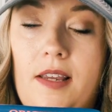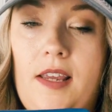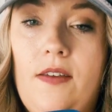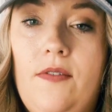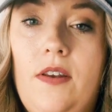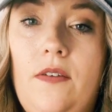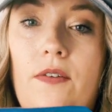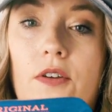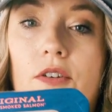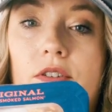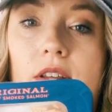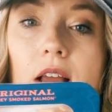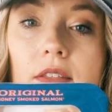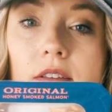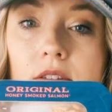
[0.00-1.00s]
Even if you
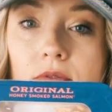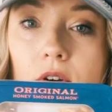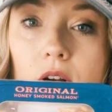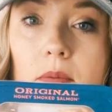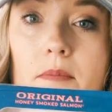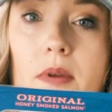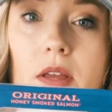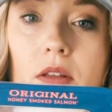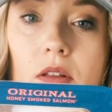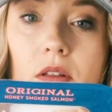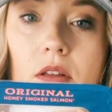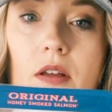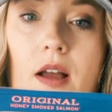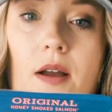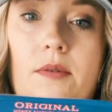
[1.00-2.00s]
just had this for a
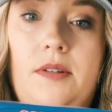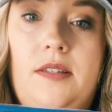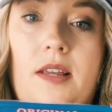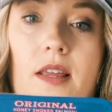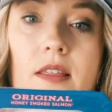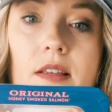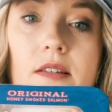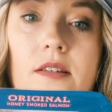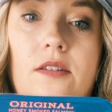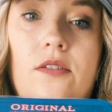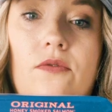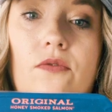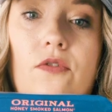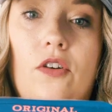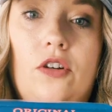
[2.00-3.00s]
meal, I would say this is
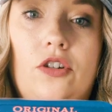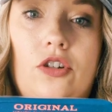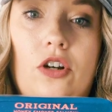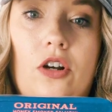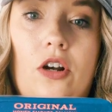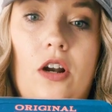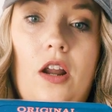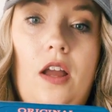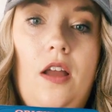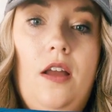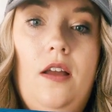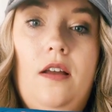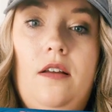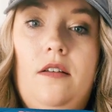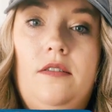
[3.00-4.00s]
for sure
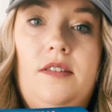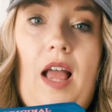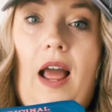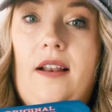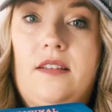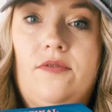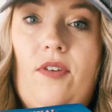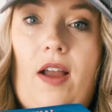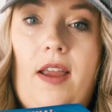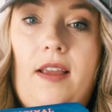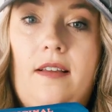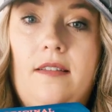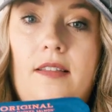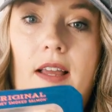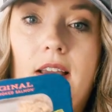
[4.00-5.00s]

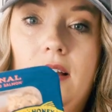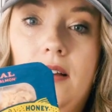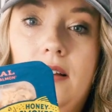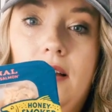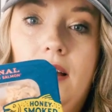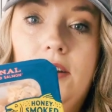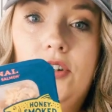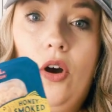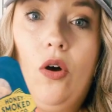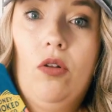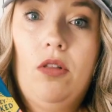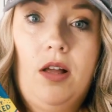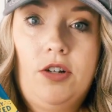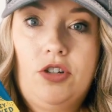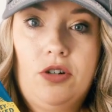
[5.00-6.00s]
satisfying, like a adult
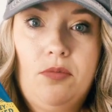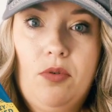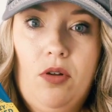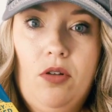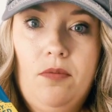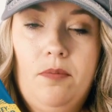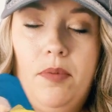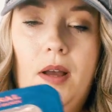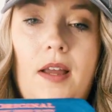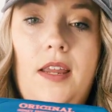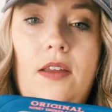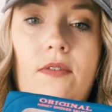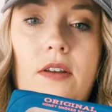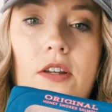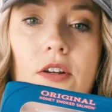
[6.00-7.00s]
Lunchable. But
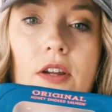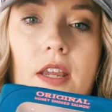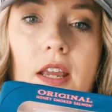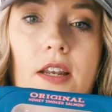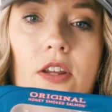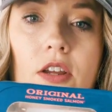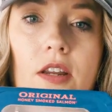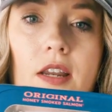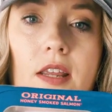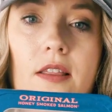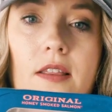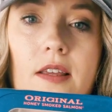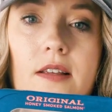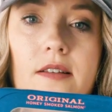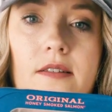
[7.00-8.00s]
even your kid could eat
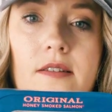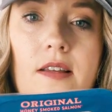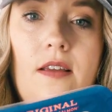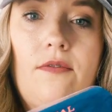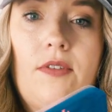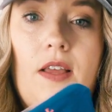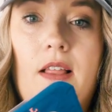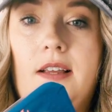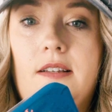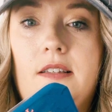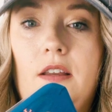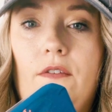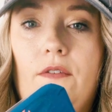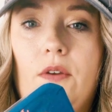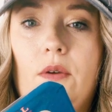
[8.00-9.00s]
this if they like
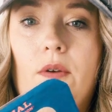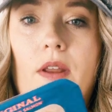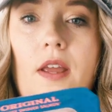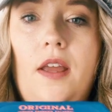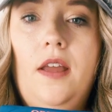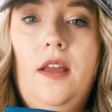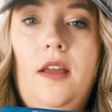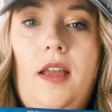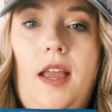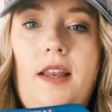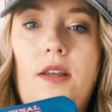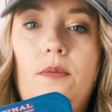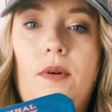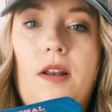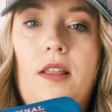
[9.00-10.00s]
seafood.
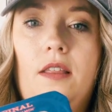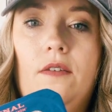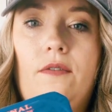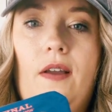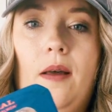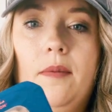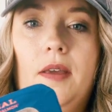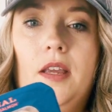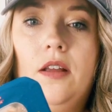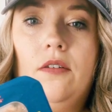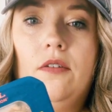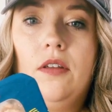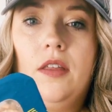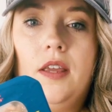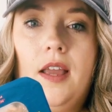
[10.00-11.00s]
Anyone in the family can
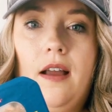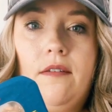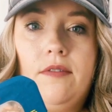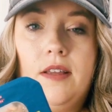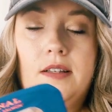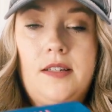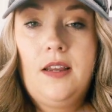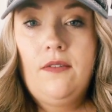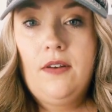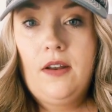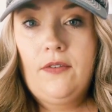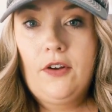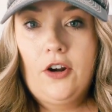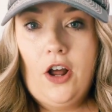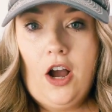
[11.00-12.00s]
really have this, even
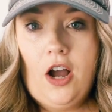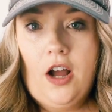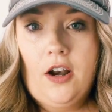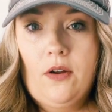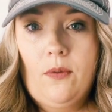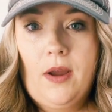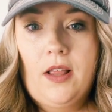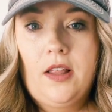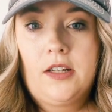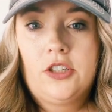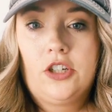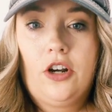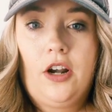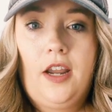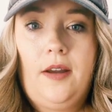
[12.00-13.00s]
if you're not on a weight loss
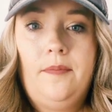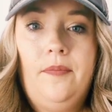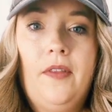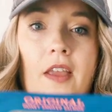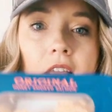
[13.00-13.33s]
journey.